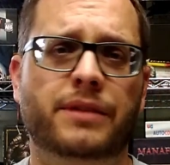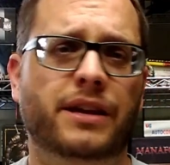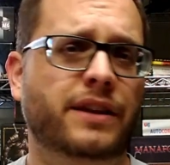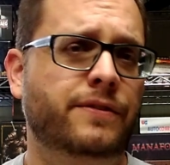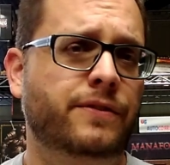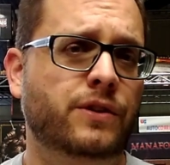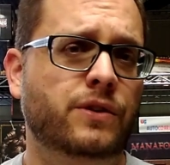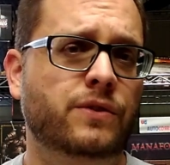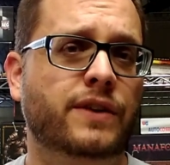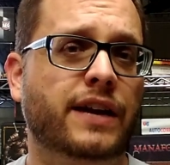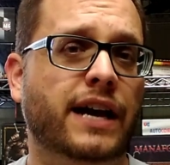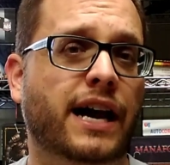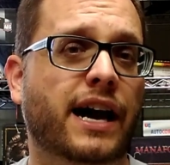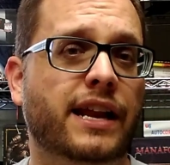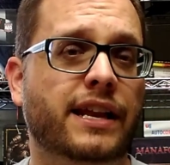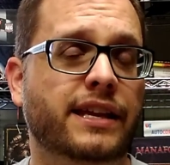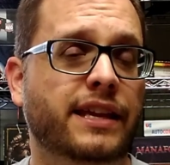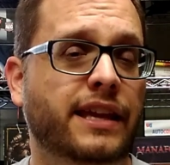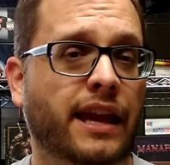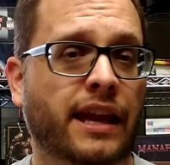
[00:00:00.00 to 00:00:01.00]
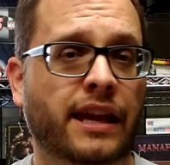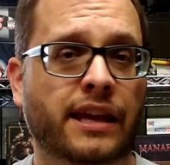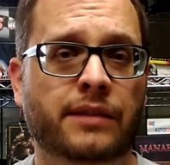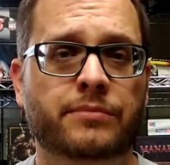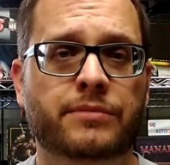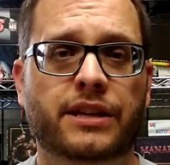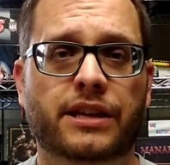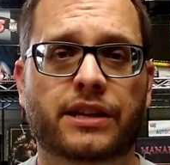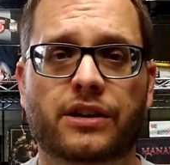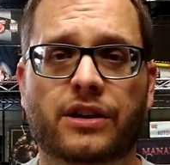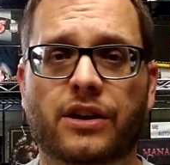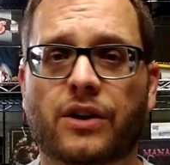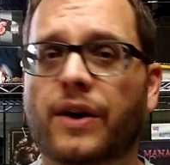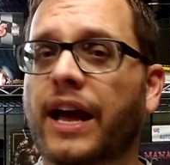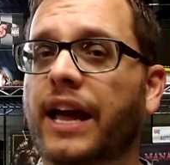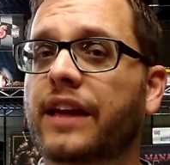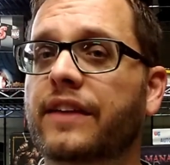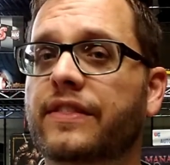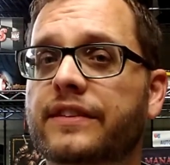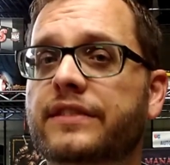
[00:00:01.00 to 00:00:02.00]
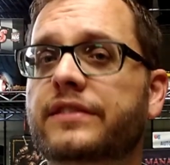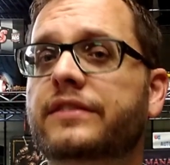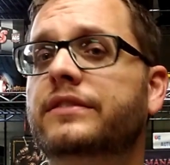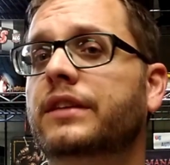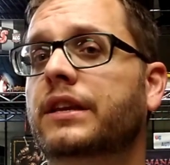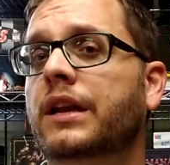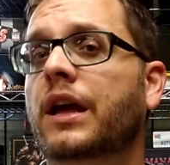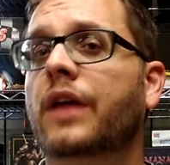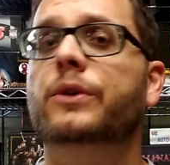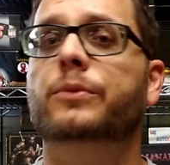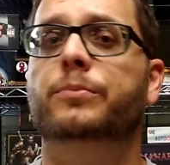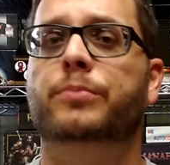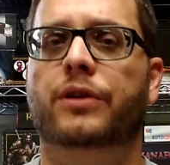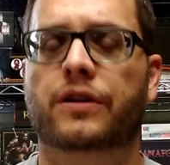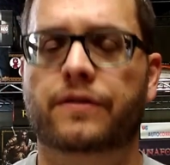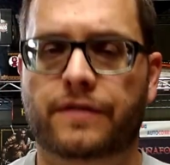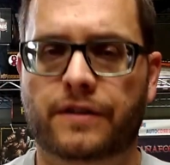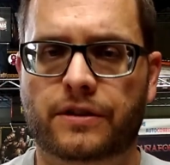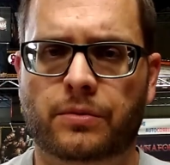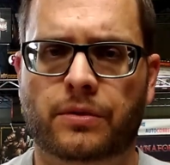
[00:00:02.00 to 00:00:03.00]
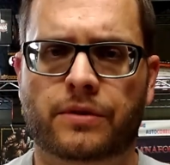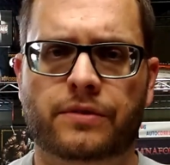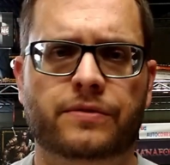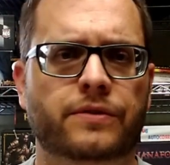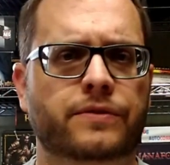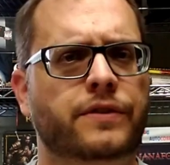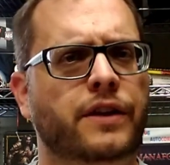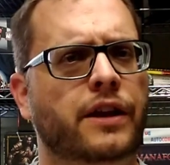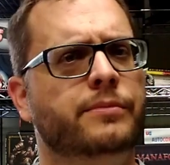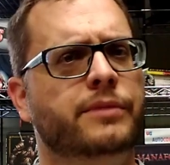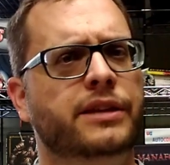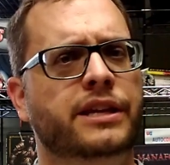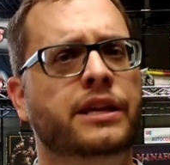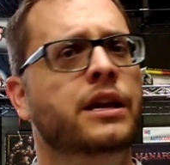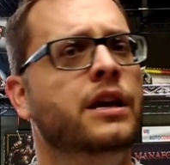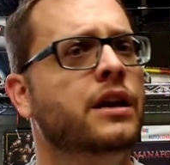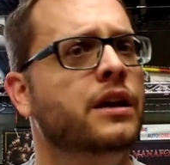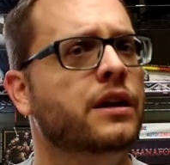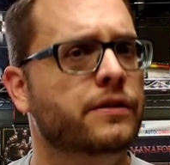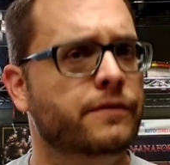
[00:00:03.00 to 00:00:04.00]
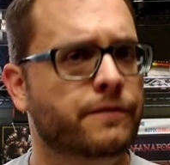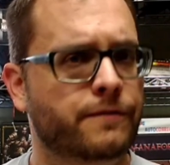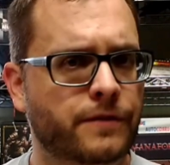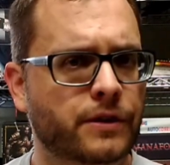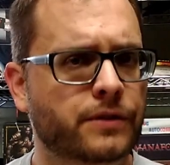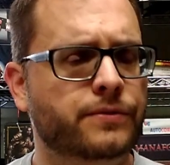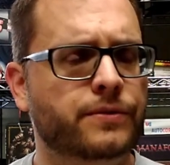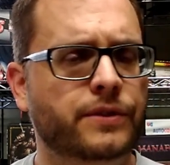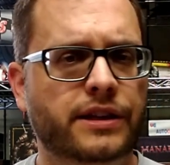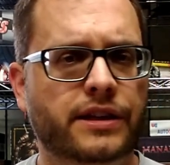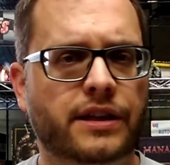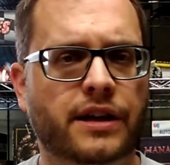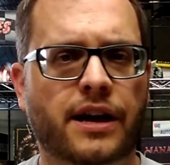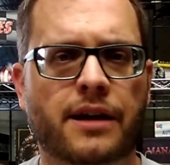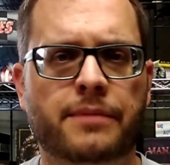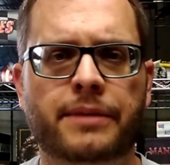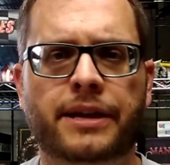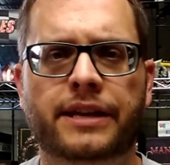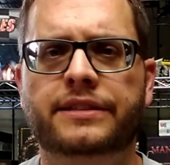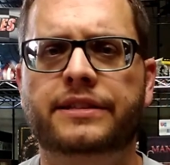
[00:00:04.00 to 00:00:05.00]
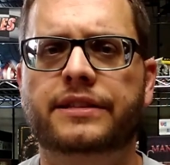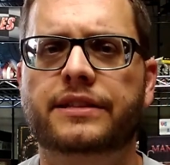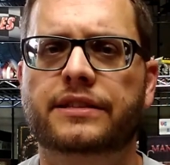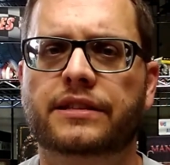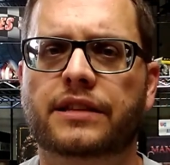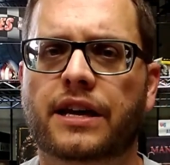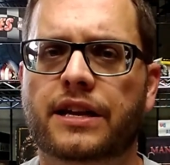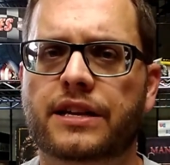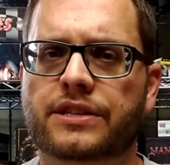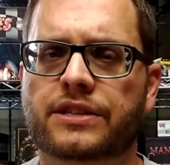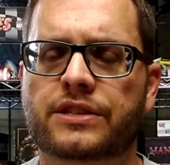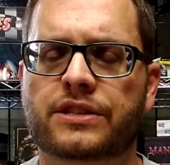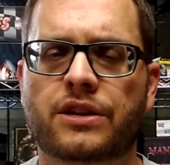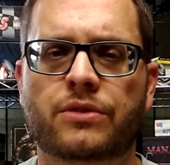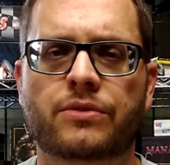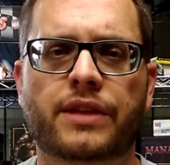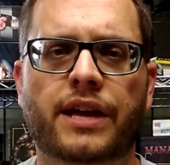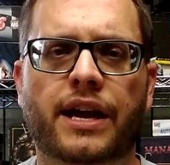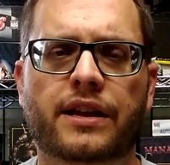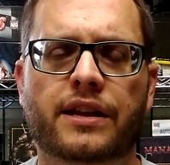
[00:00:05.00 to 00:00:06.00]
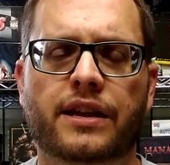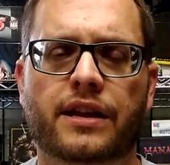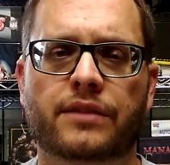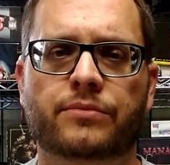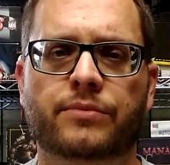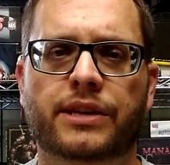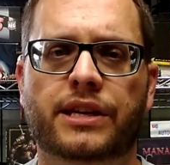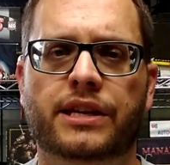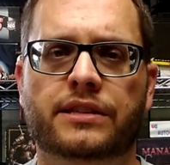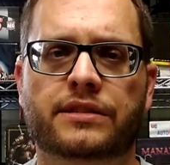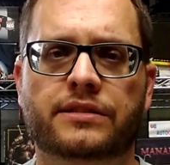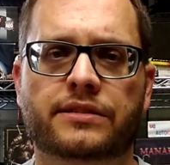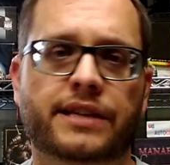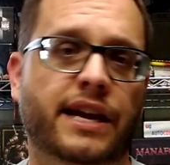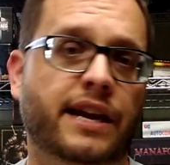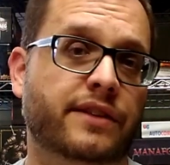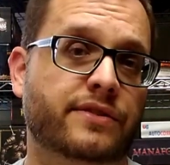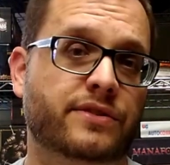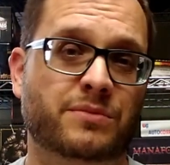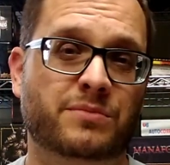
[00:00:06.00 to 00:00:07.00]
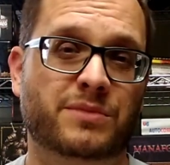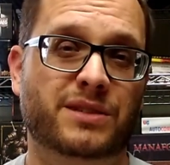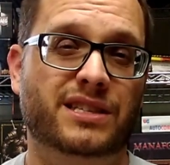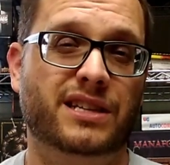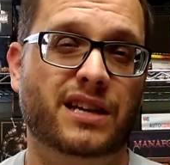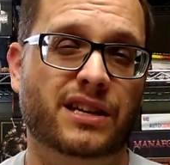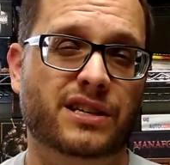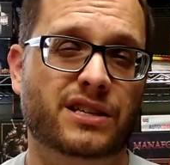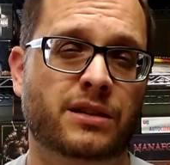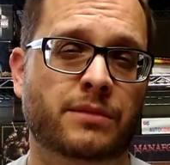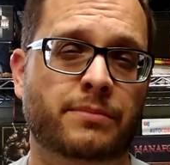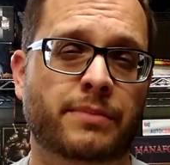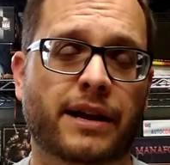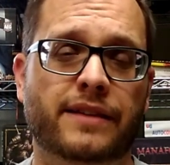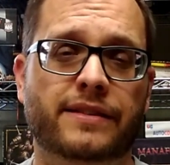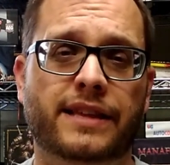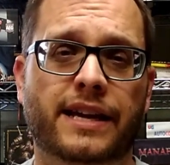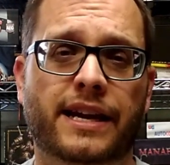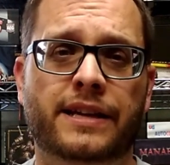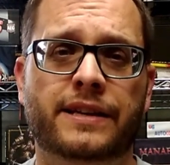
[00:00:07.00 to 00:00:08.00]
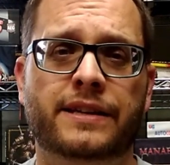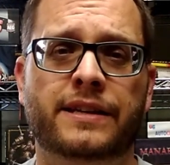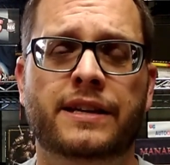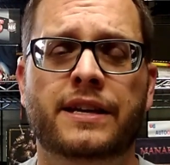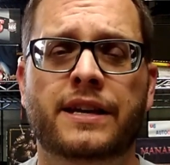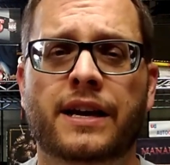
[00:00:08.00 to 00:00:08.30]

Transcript: If you've got a game that you go, hey, this is another perfect one for family, feel free to comment. Let us know that, and we can have some discussion about that.